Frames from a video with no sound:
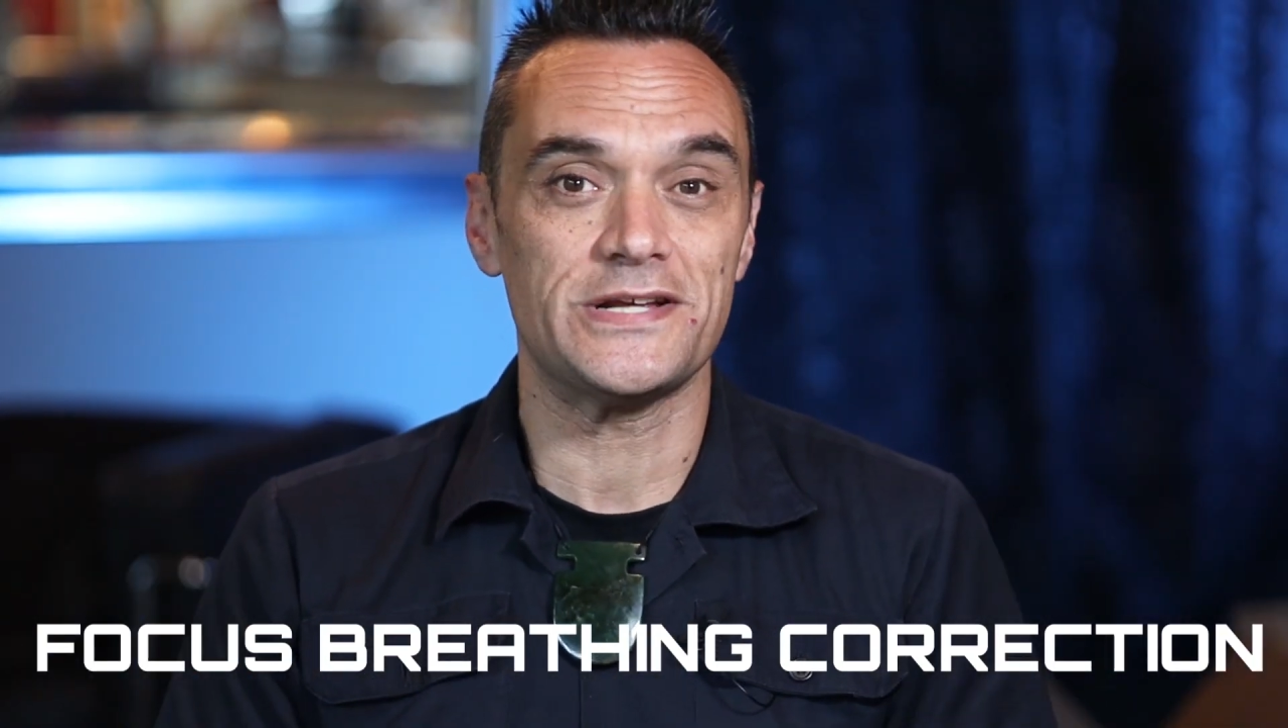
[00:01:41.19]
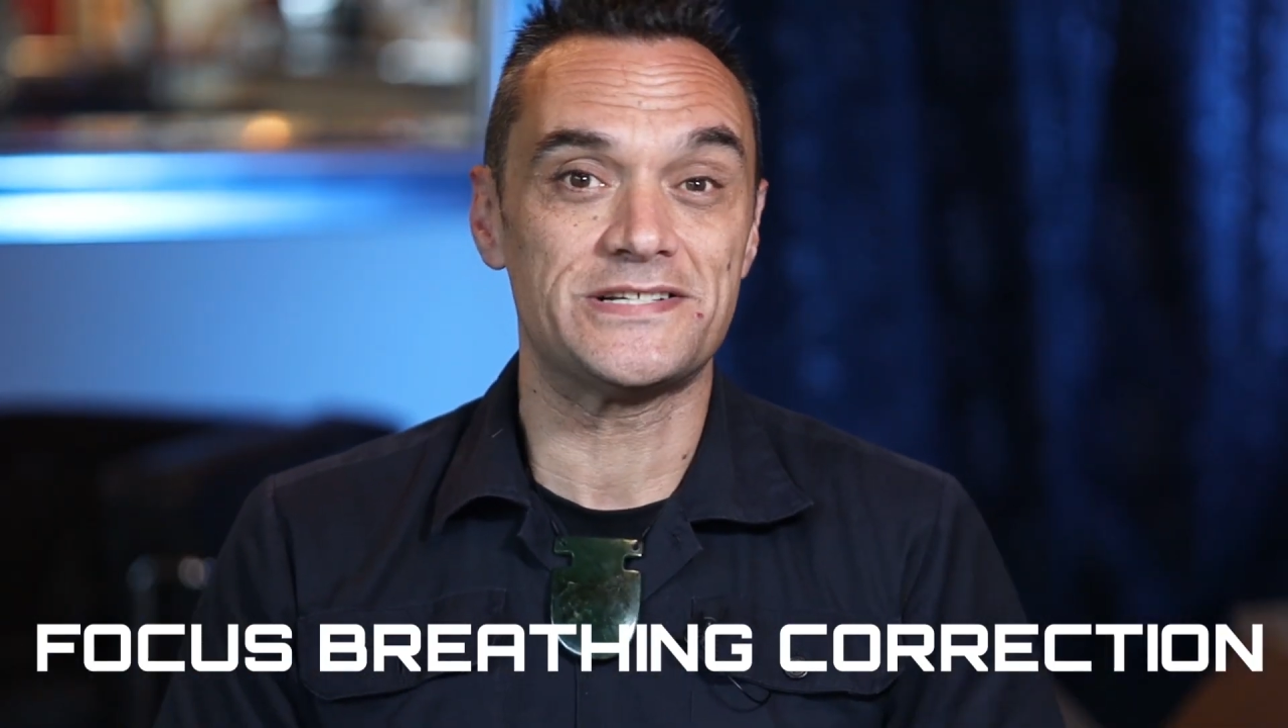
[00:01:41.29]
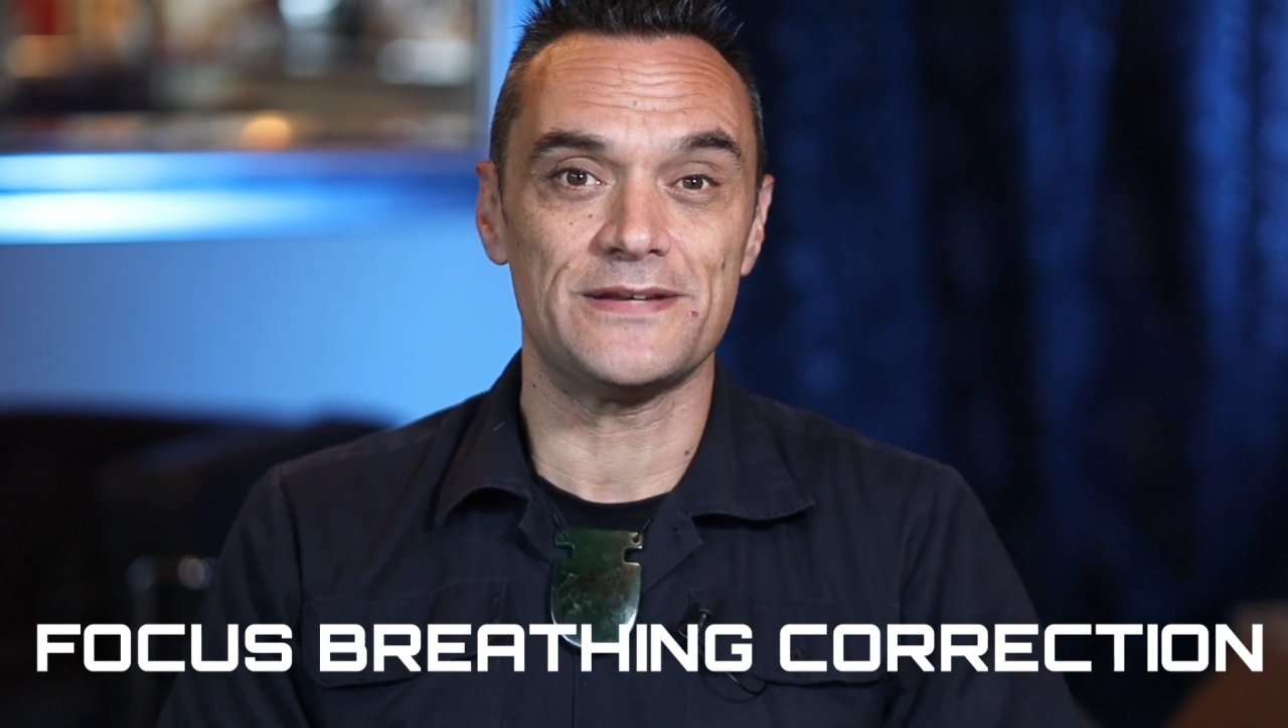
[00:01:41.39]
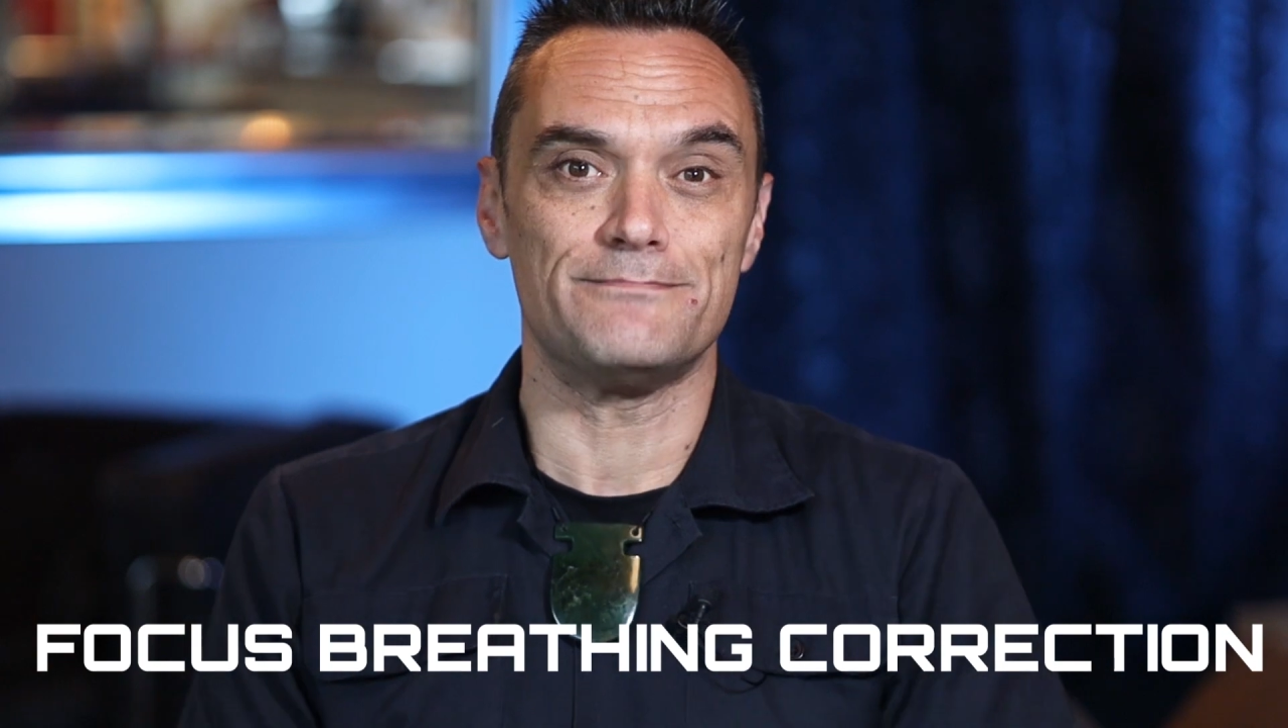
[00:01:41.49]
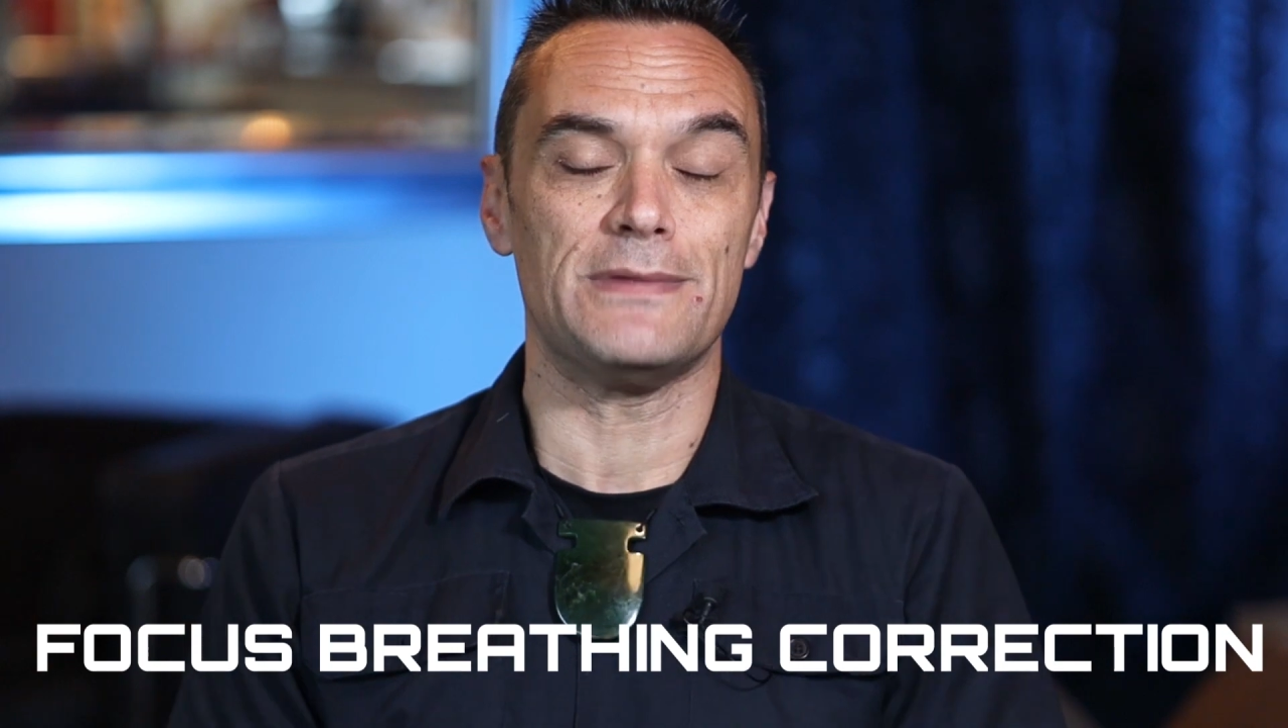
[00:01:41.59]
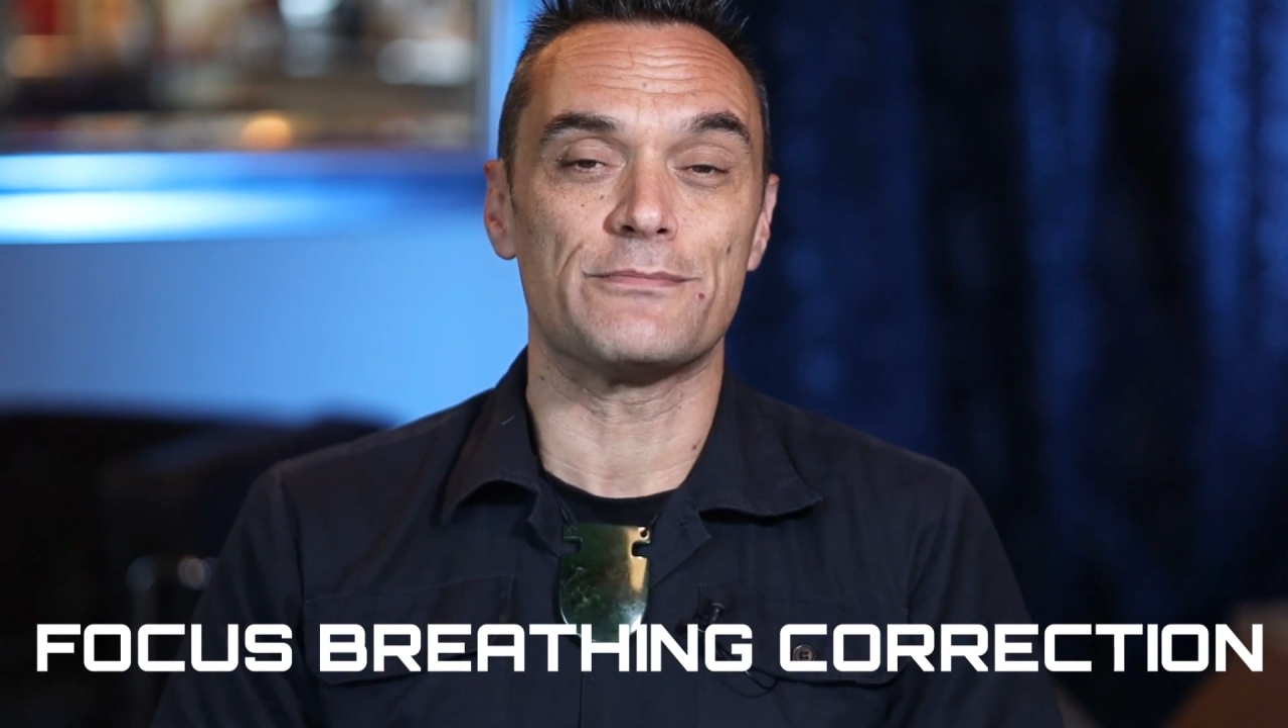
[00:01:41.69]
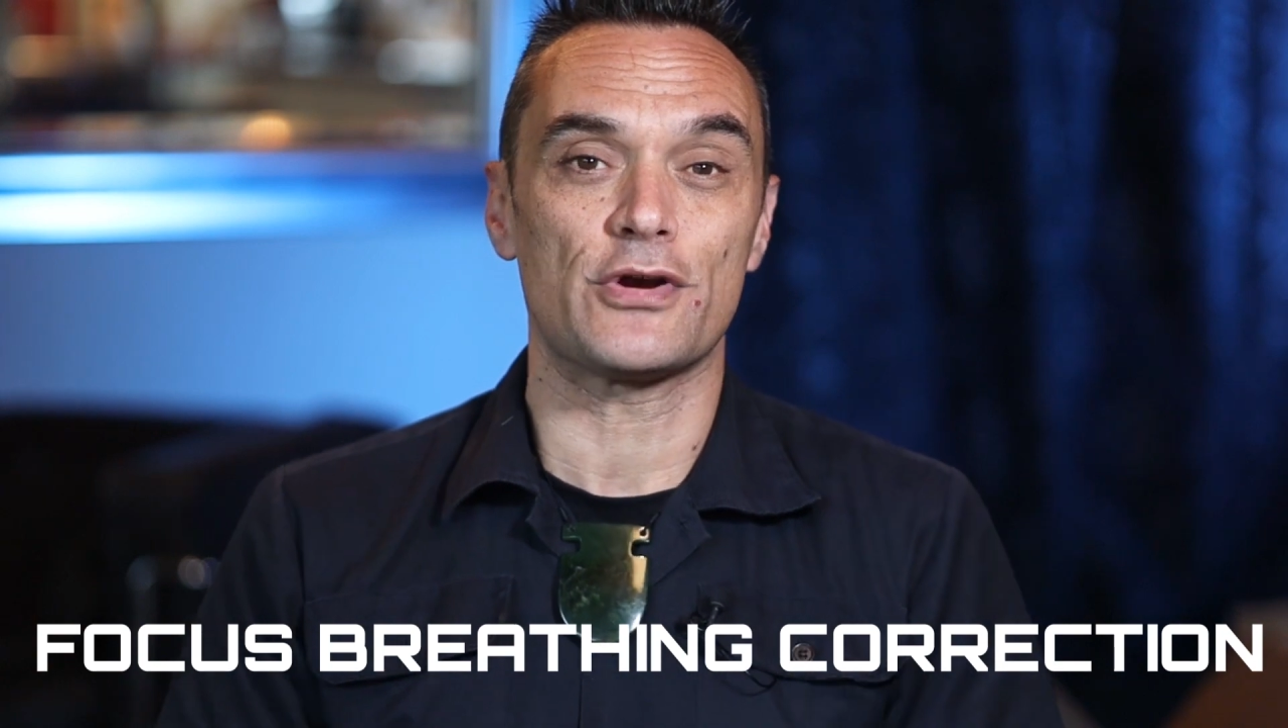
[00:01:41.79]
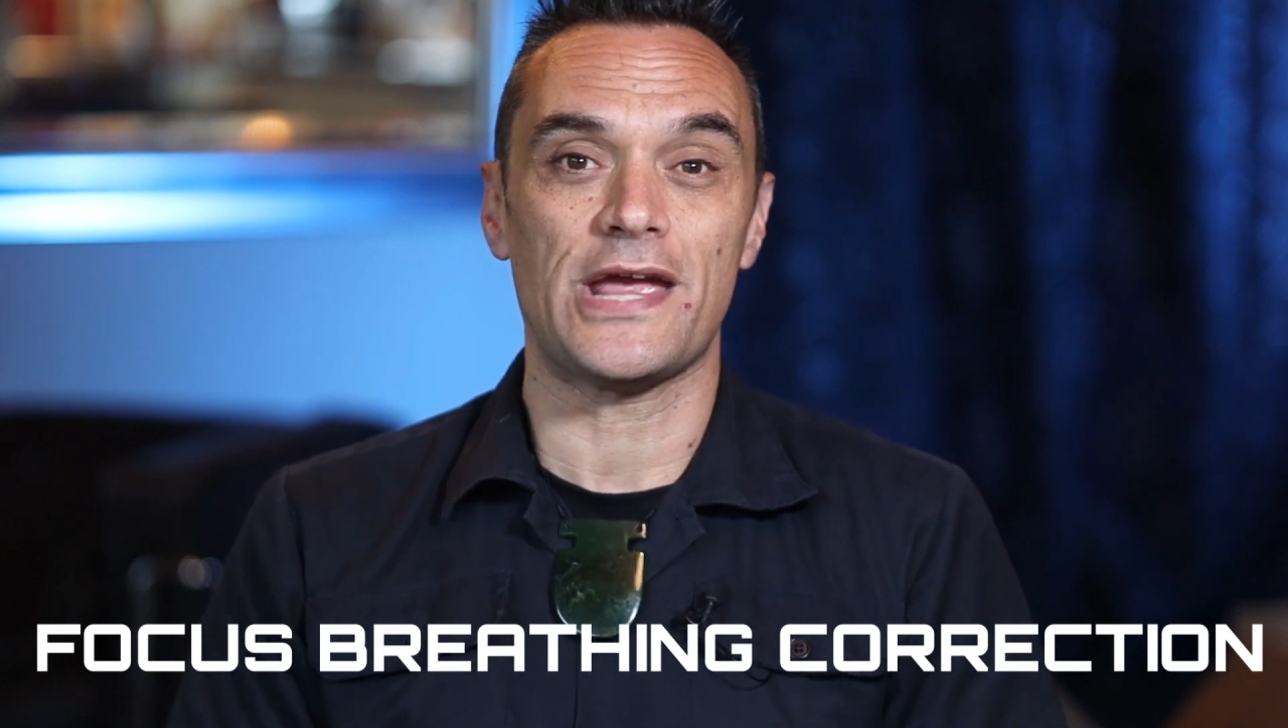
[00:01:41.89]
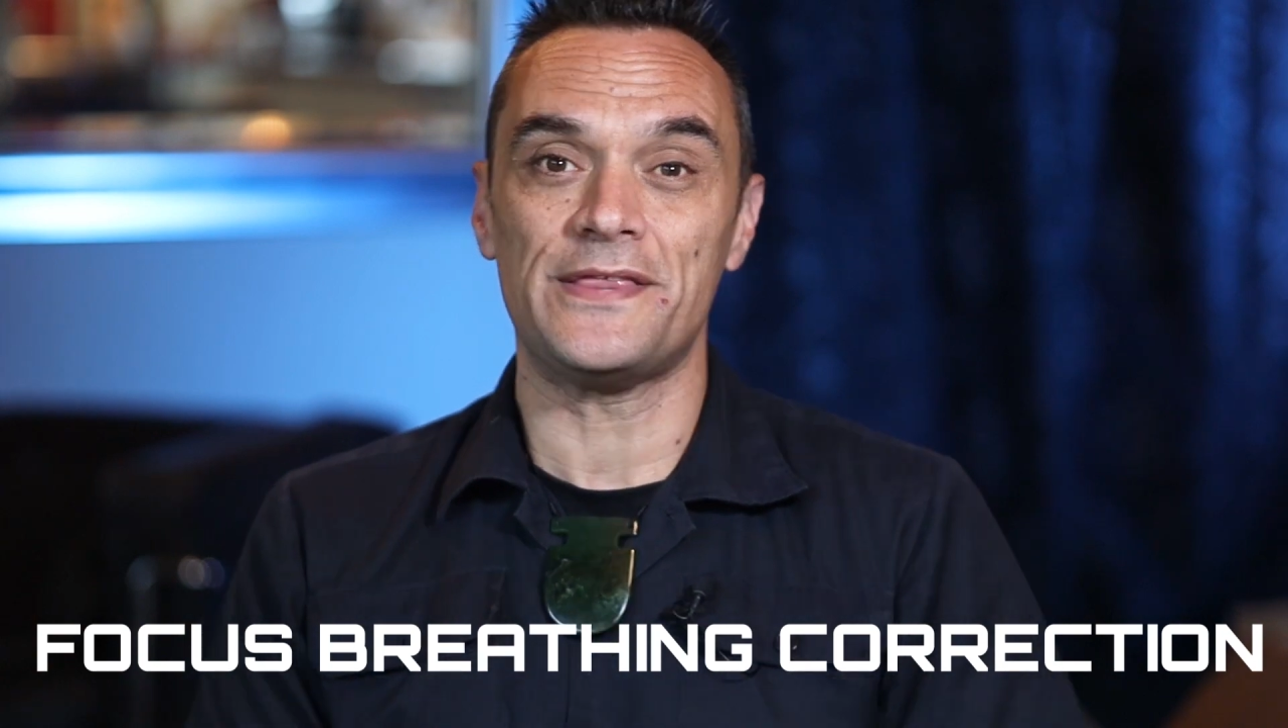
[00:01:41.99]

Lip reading: recent memory,